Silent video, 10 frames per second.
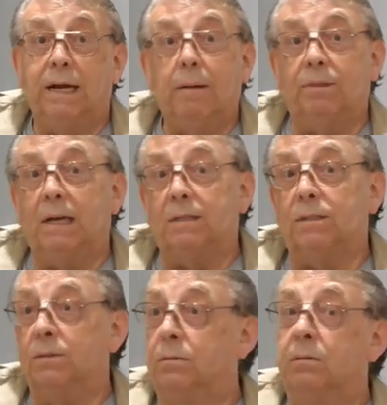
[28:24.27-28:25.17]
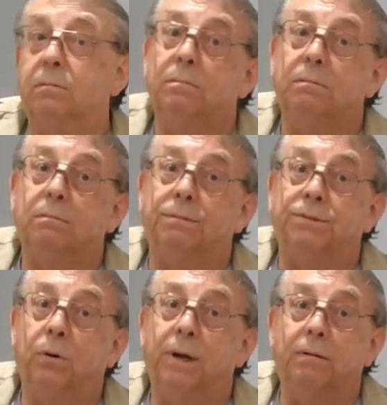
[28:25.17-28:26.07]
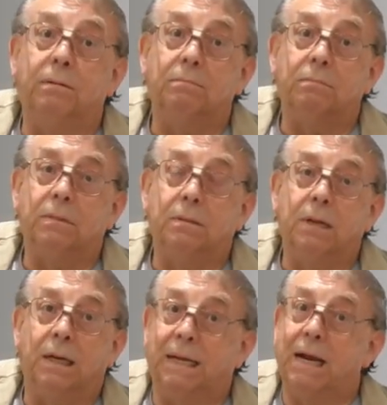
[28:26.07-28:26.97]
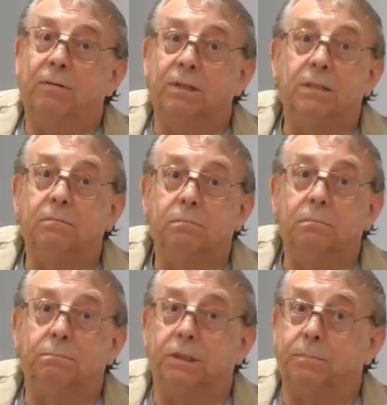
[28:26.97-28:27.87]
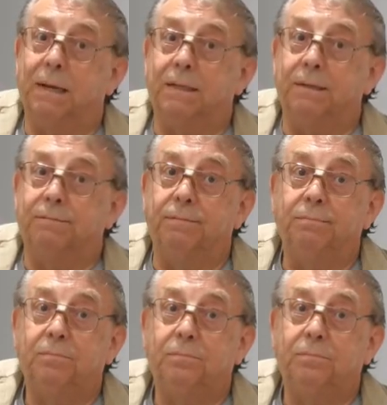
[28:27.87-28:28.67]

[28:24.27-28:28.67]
And I'm there to throw in a carer's perspective.